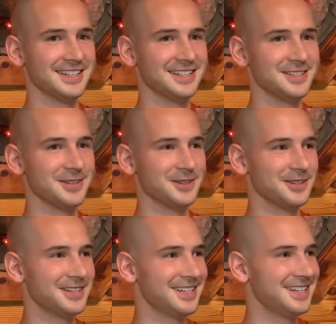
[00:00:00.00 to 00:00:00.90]
So
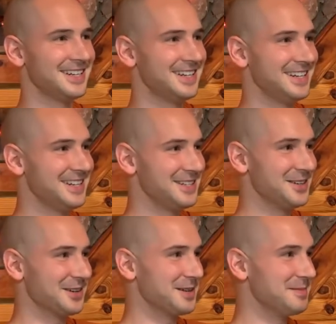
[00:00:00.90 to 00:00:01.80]

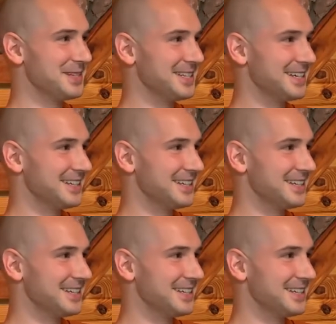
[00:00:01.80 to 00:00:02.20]
y'all can be